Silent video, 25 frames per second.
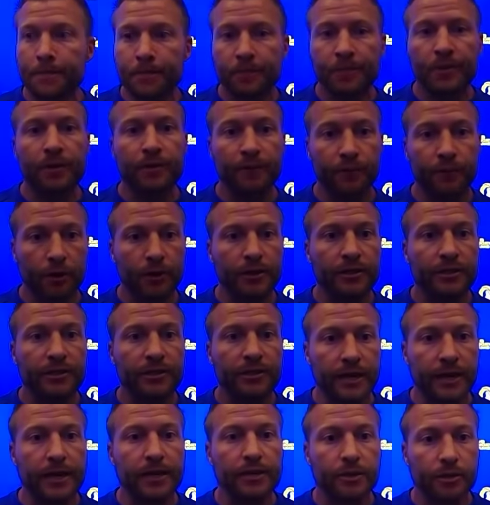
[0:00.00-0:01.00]
you've really
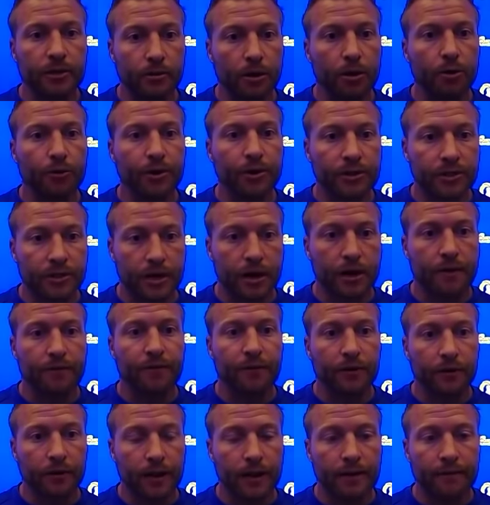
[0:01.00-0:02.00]
seen his growth, his
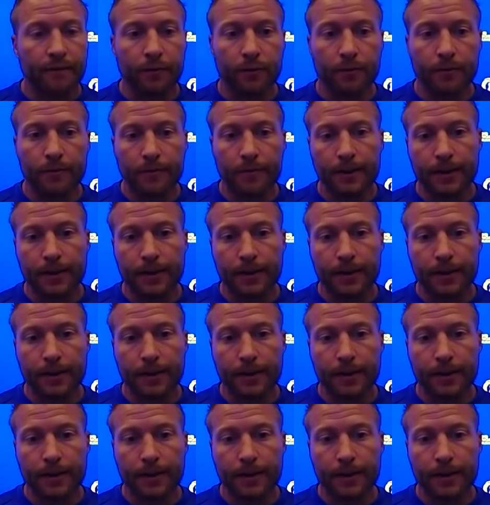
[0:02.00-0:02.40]
comfort level.